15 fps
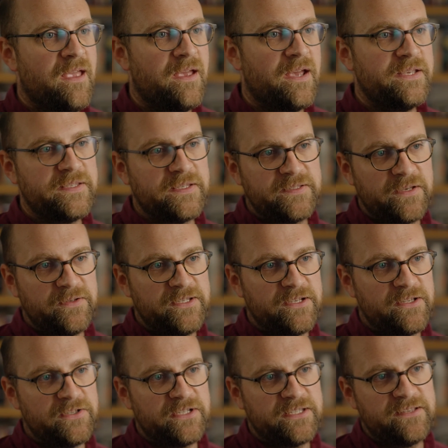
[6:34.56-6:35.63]
As a
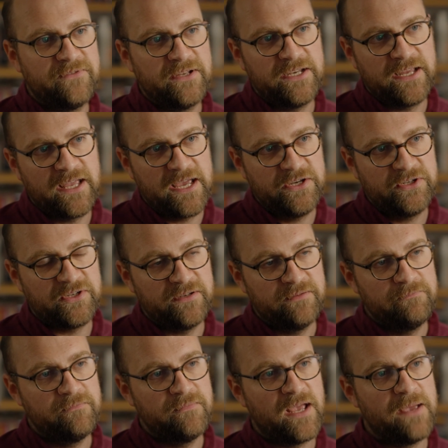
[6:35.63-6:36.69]
sociologist of education,
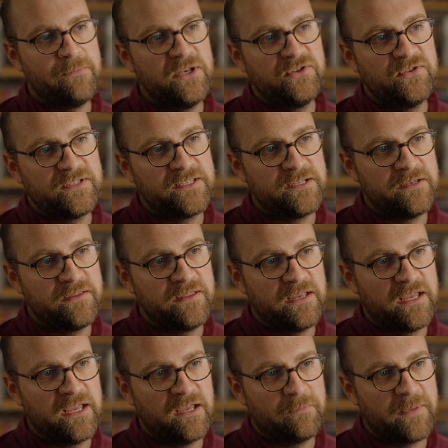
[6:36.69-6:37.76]
I'm interested in
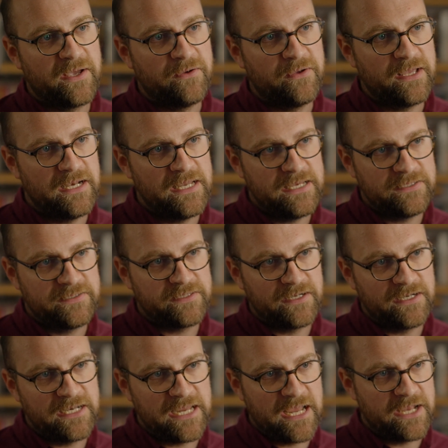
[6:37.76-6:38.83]
thinking about elites and
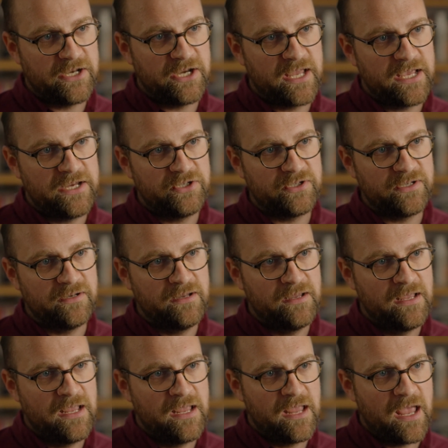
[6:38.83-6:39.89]
elite education
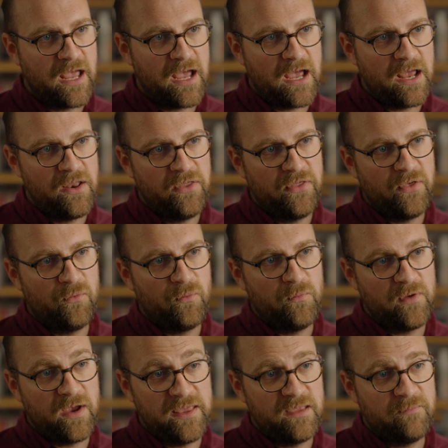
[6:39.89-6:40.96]
and
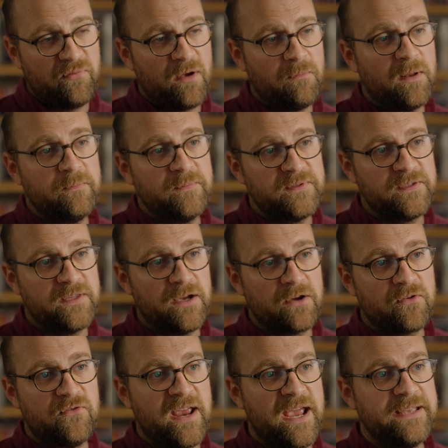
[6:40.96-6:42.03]
the problems that are
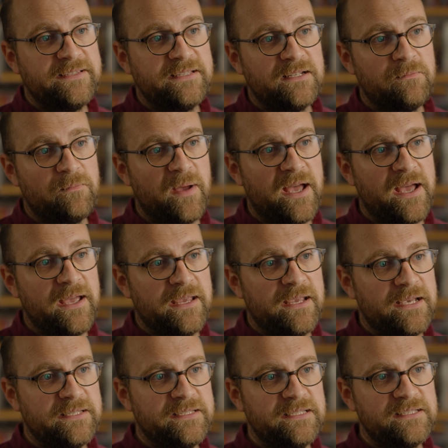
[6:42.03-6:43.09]
created by
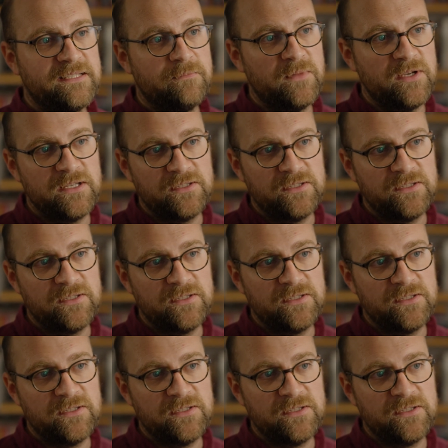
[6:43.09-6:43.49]
a system that